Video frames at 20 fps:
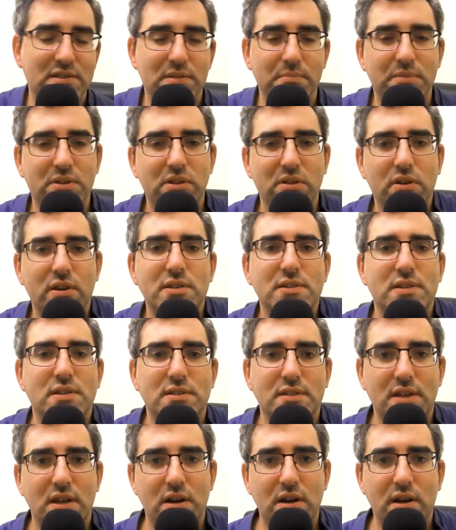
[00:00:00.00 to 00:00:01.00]
some
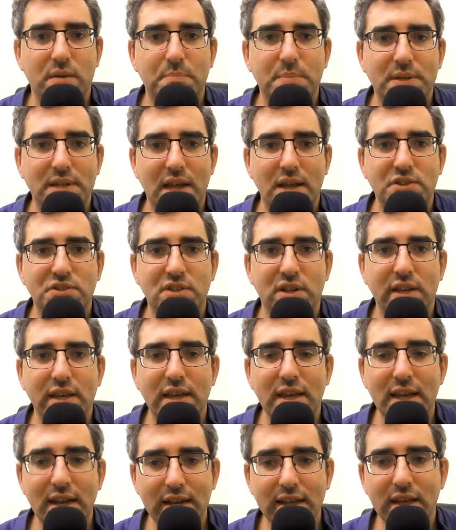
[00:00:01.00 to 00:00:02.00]
clauses that are
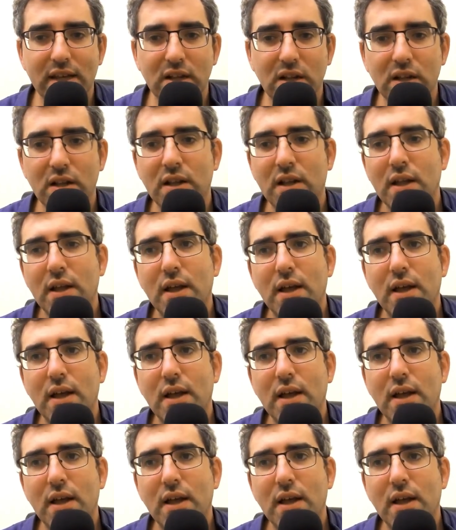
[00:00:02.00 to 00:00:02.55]
potentially illegal.